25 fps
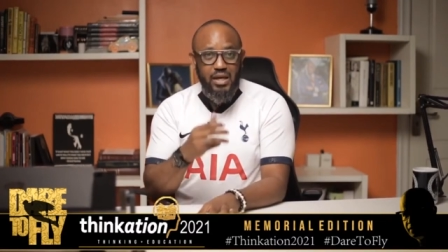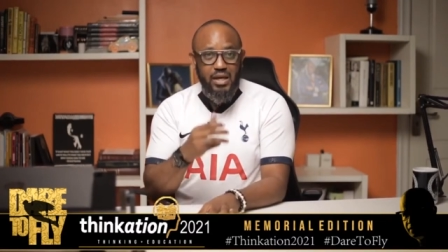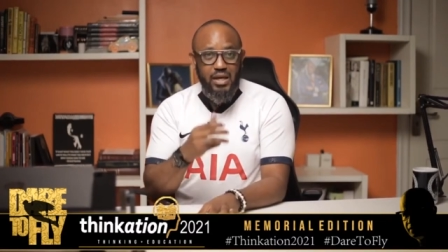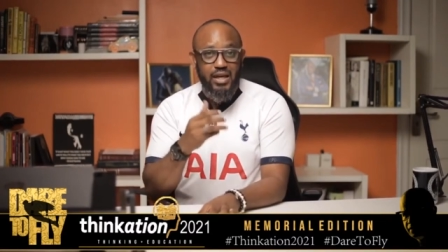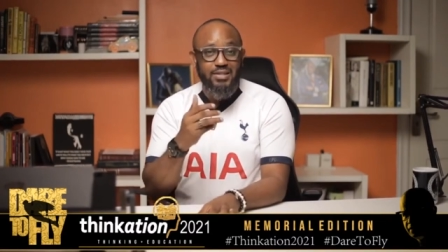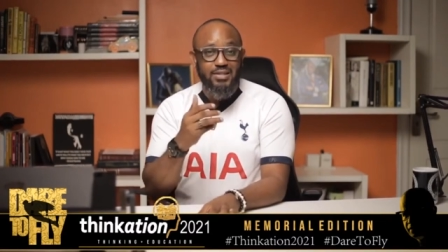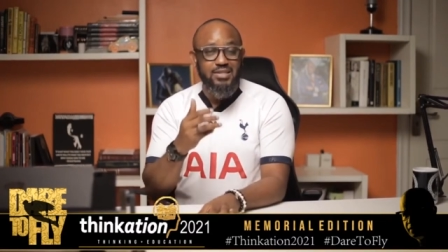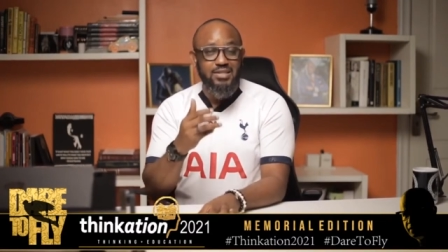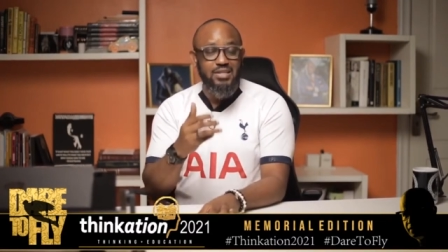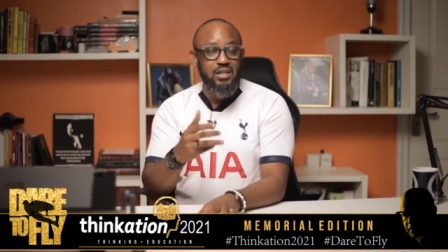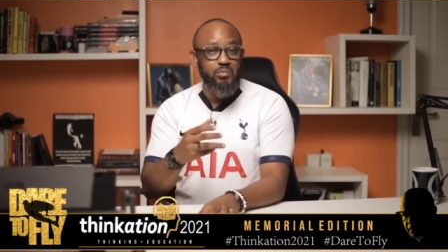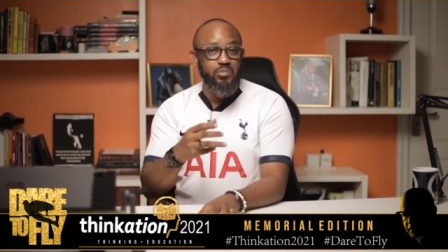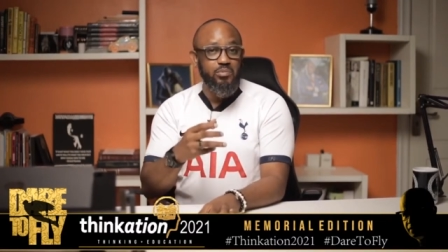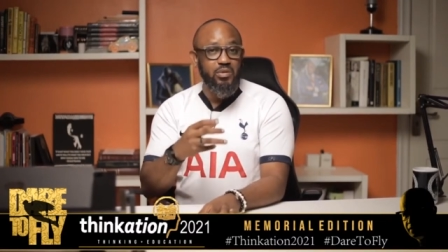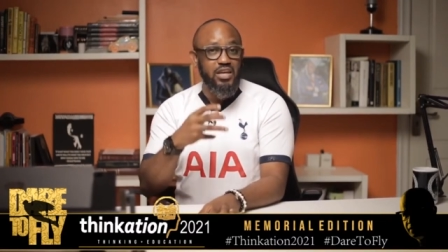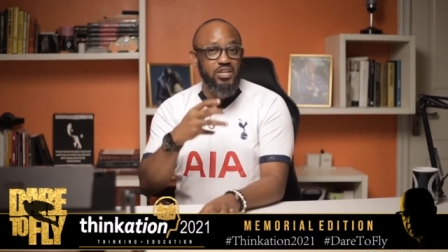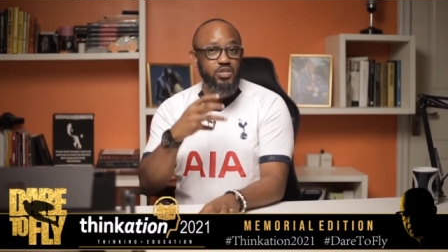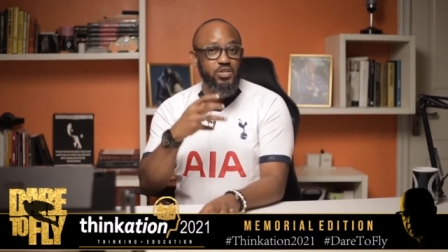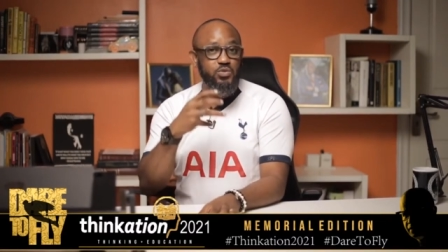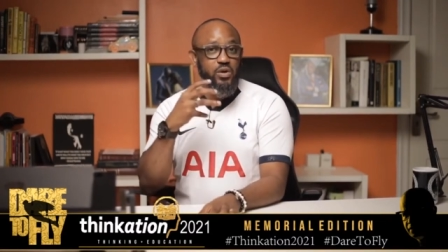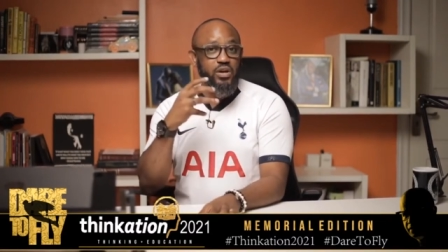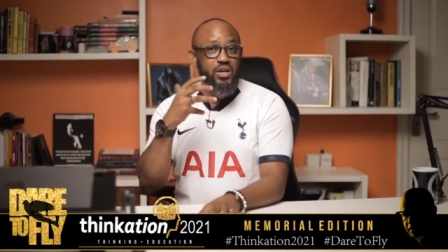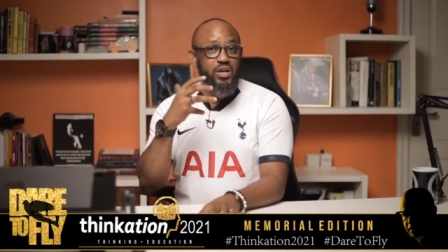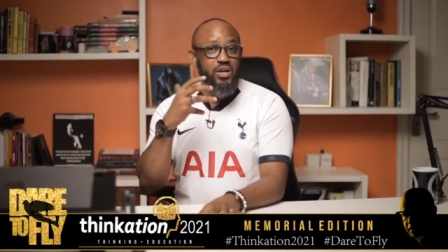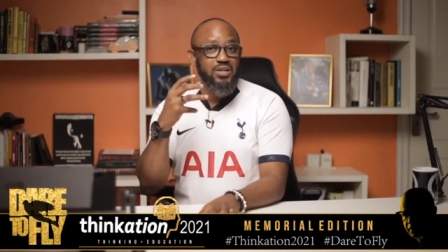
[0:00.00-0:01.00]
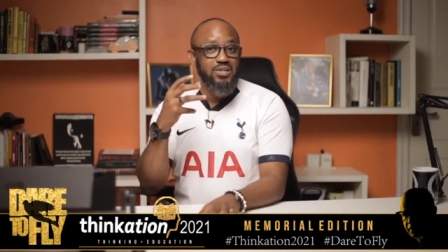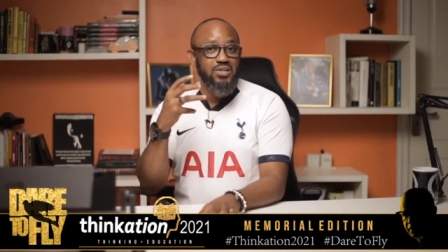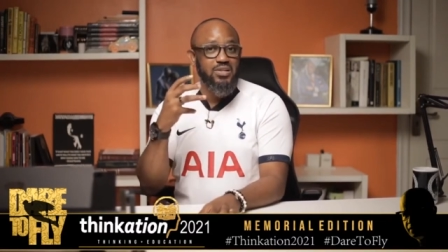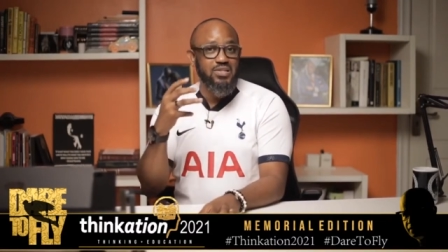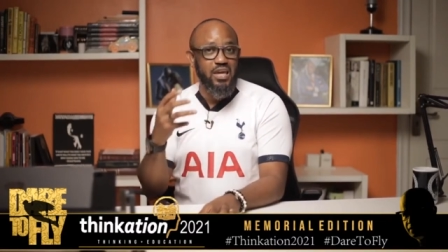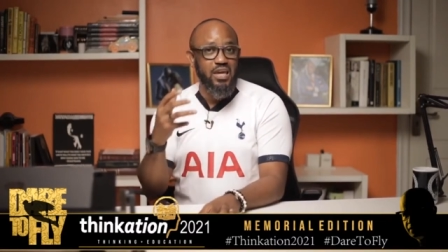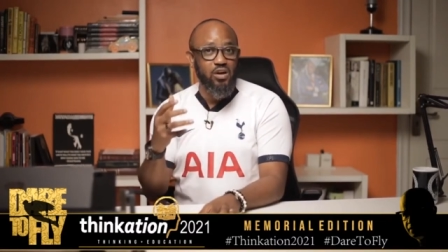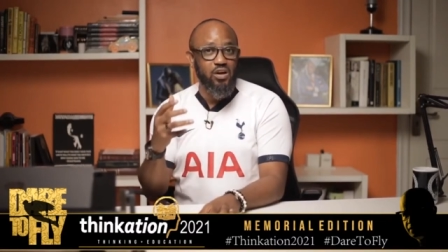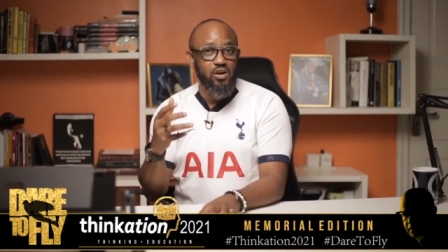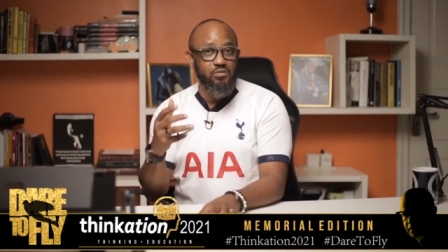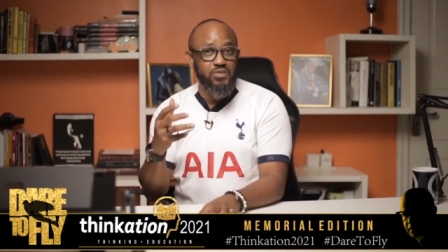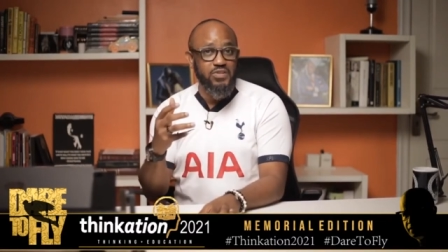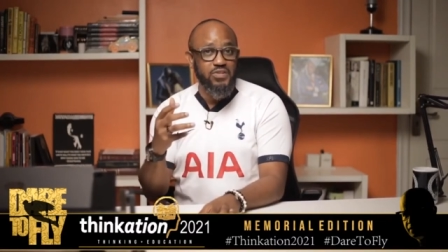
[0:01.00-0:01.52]
into the place where he could
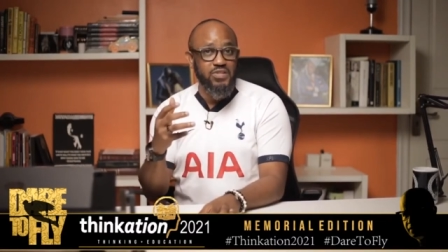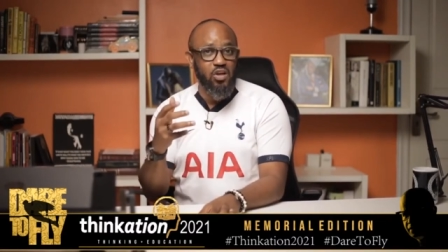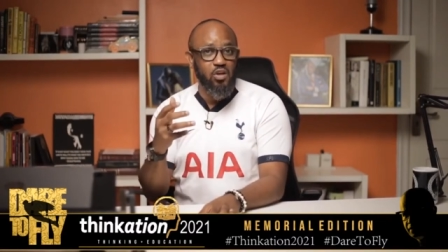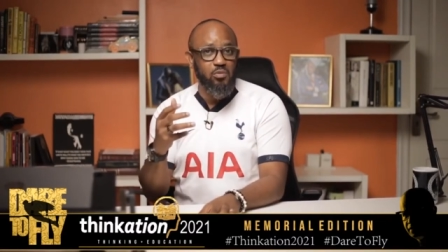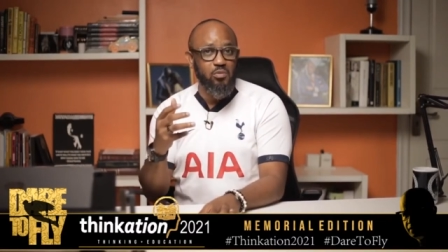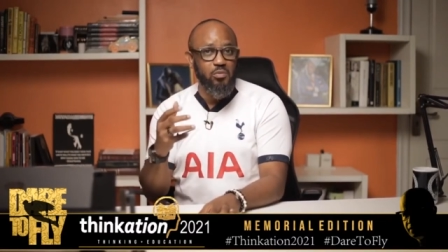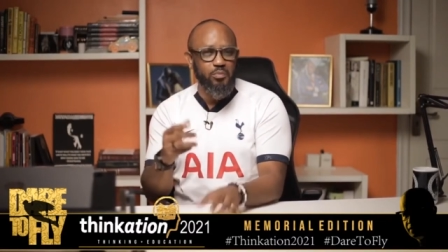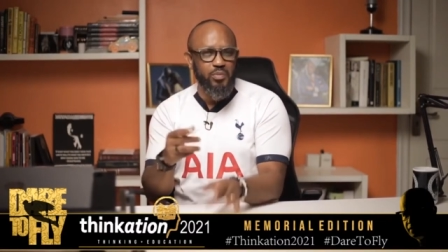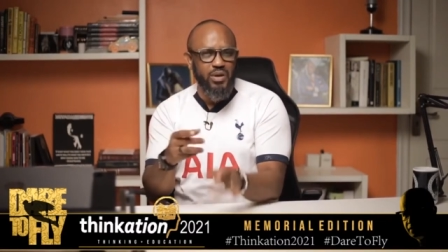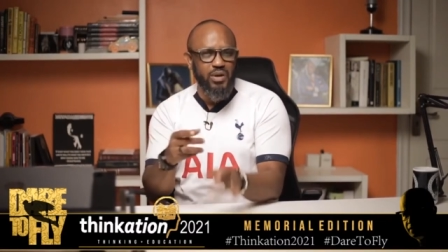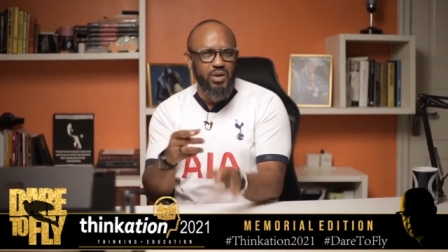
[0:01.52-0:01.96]
take off his helmet.